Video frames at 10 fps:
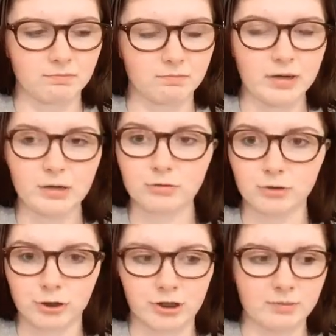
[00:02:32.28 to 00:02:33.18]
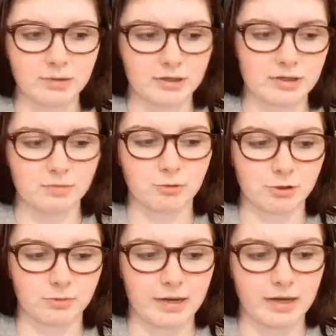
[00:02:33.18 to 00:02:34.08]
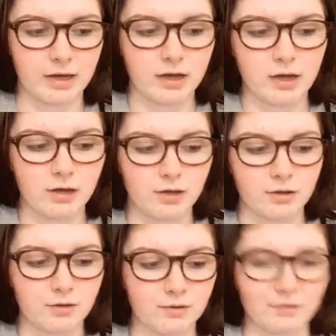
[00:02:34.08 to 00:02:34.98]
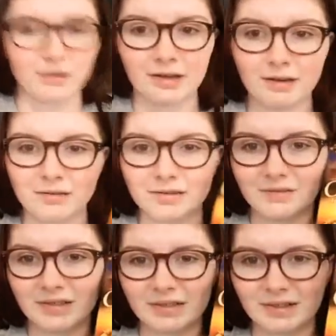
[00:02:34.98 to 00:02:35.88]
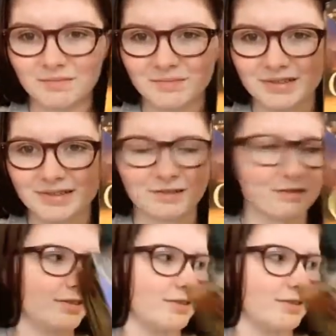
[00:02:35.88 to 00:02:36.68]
big old journey, because these books are big, through the Heroes of Olympus series.